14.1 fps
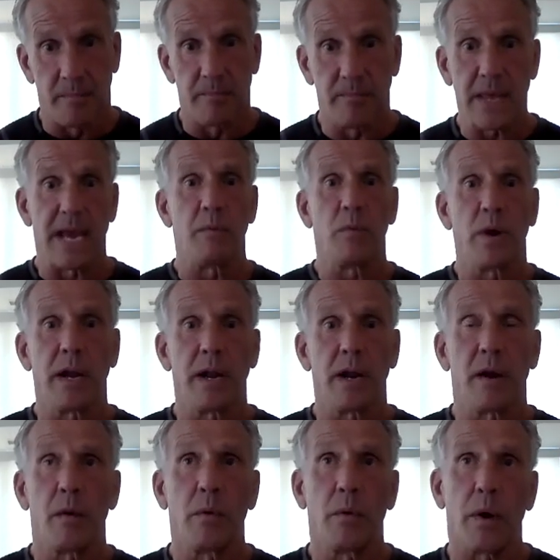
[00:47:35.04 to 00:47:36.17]
And
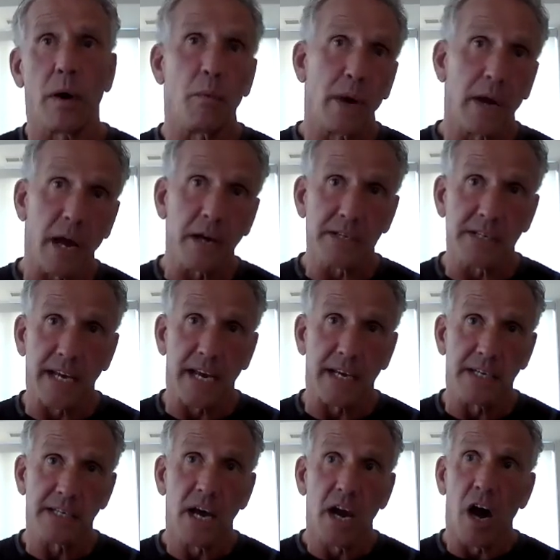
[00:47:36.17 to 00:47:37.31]
what I'll say
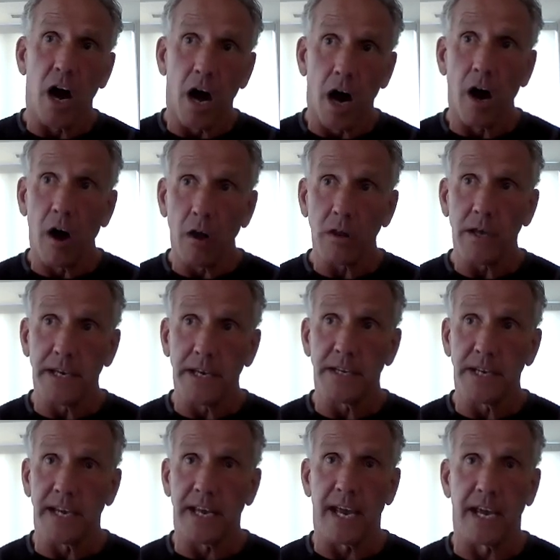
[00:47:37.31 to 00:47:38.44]
is, all
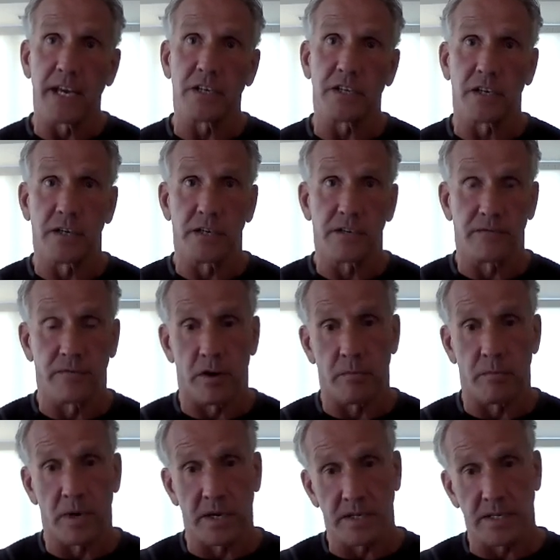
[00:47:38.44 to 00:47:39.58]
indications from
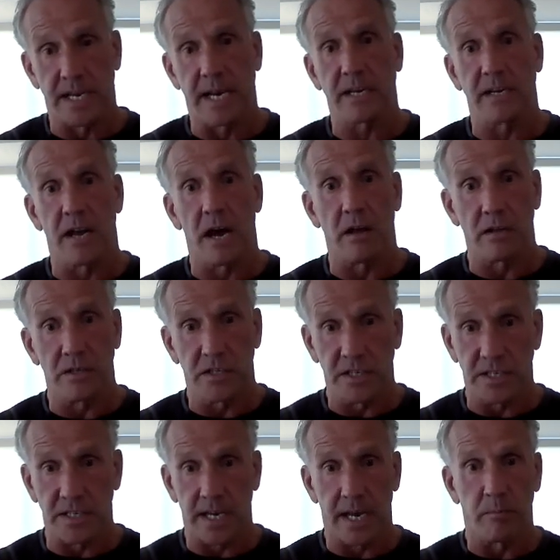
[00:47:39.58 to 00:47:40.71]
a technology
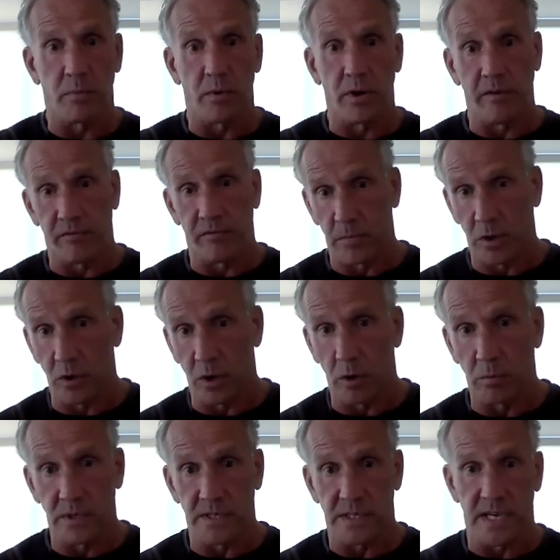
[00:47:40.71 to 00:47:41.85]
standpoint, from a
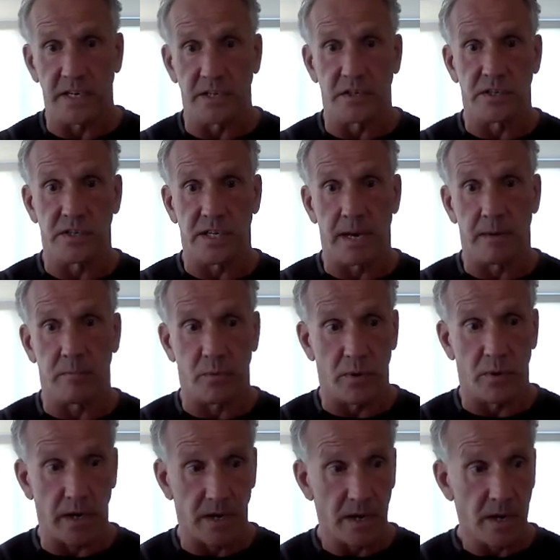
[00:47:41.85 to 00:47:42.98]
globalization
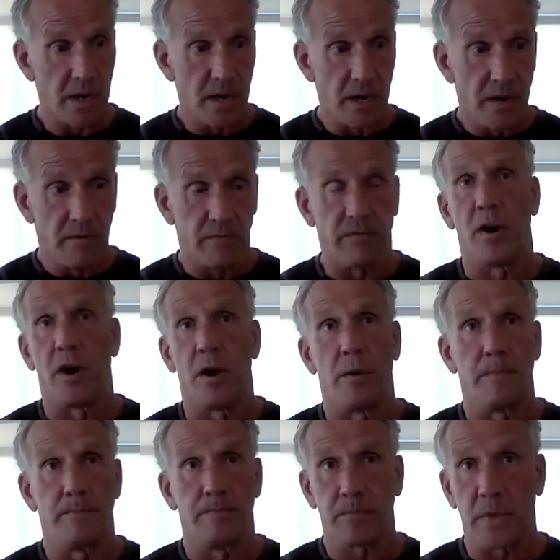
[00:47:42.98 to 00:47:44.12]
standpoint,
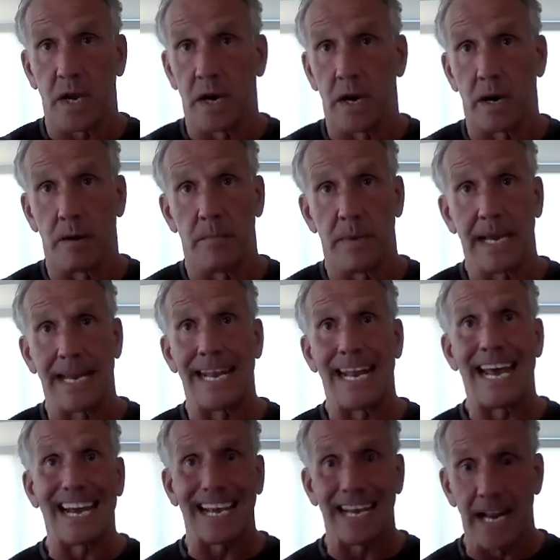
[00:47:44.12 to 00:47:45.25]
from an
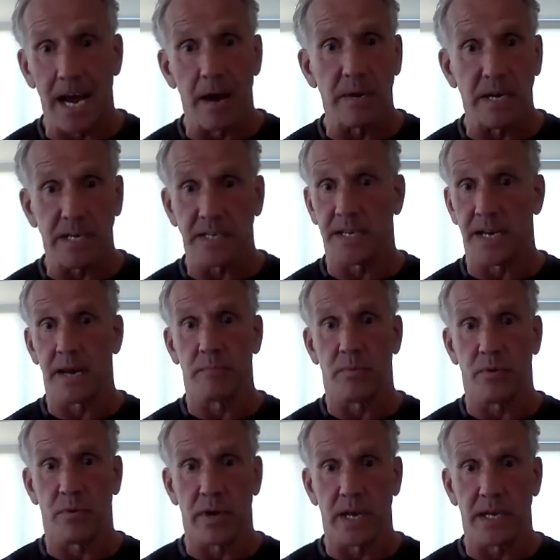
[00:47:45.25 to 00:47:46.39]
economic
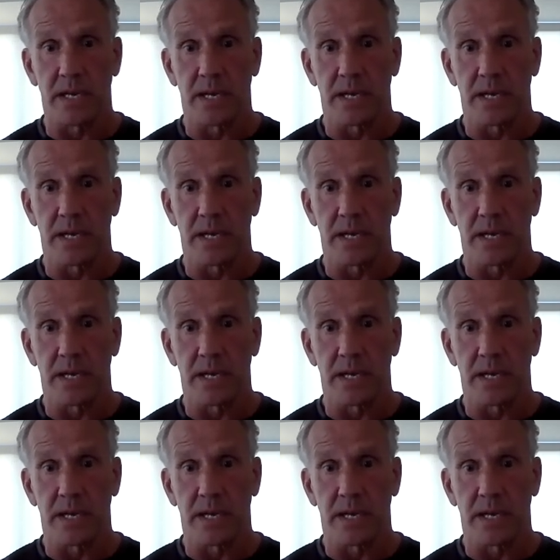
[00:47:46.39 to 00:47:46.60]
standpoint,